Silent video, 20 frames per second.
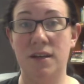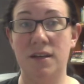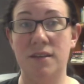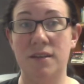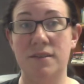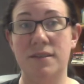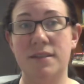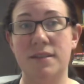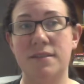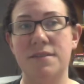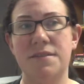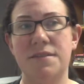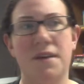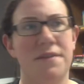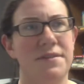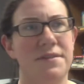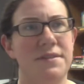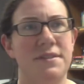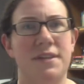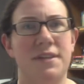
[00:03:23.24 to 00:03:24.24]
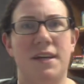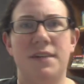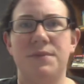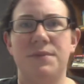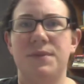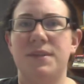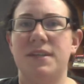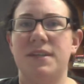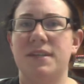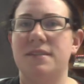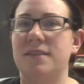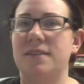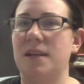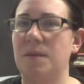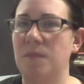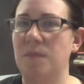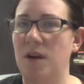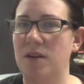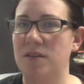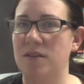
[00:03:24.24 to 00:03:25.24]
This is often done with things like
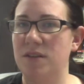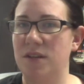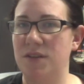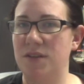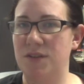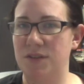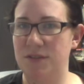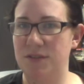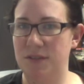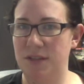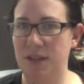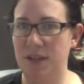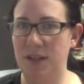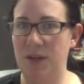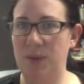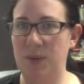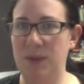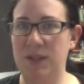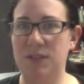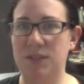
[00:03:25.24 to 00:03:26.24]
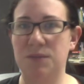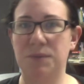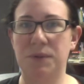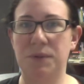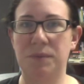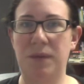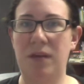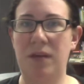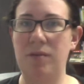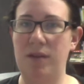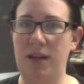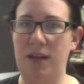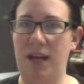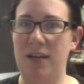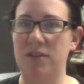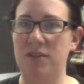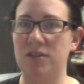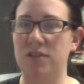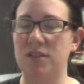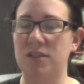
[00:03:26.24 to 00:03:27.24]
monologues or soliloquies, where maybe an
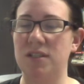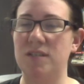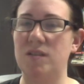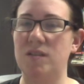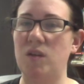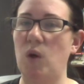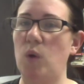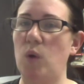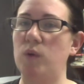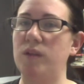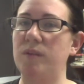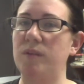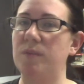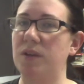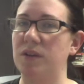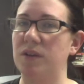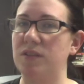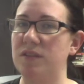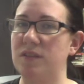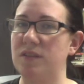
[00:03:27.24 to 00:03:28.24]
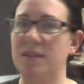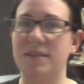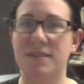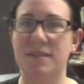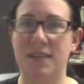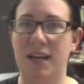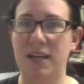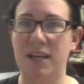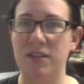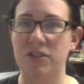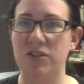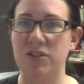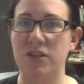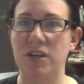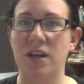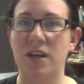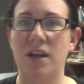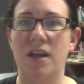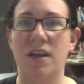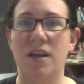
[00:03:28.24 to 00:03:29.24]
actor is the only person on stage.
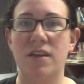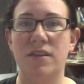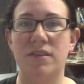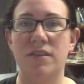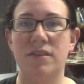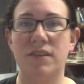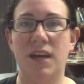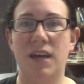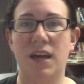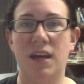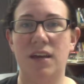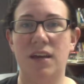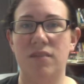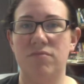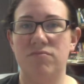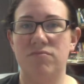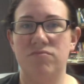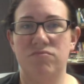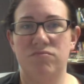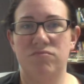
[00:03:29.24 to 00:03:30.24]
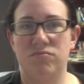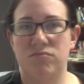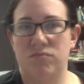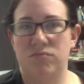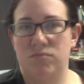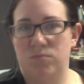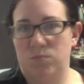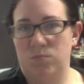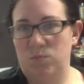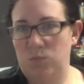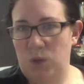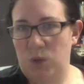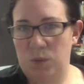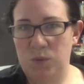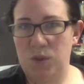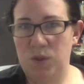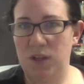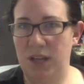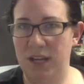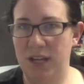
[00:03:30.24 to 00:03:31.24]
They are
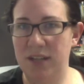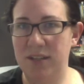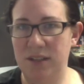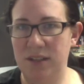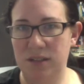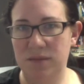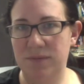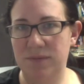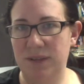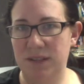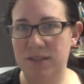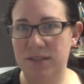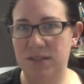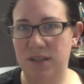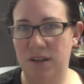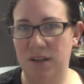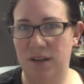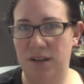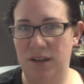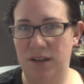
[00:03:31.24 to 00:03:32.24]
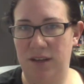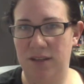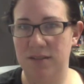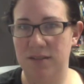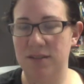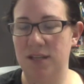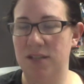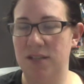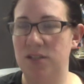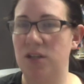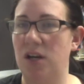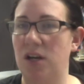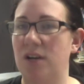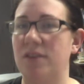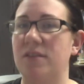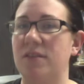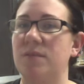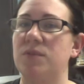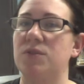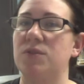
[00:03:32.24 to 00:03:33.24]
more likely to face the audience and talk to
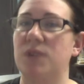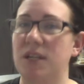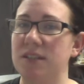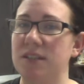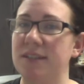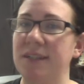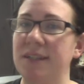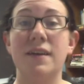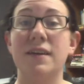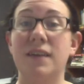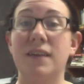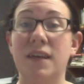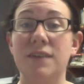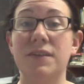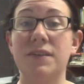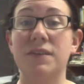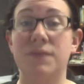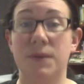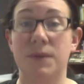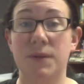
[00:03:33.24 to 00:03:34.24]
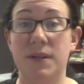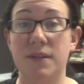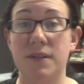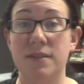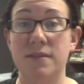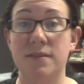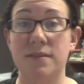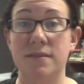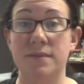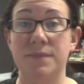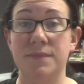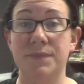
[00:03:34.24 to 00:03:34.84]
them directly. Giving focus.